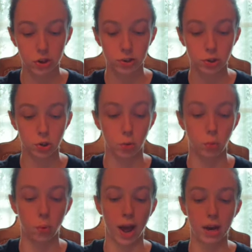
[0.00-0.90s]
So
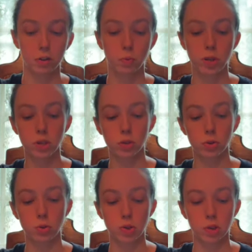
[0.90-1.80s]
when we
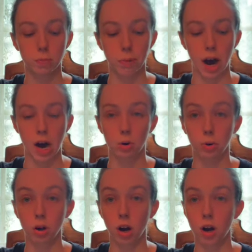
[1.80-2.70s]
use the
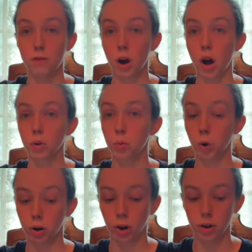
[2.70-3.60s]
power of our
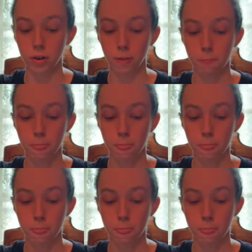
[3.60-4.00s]
word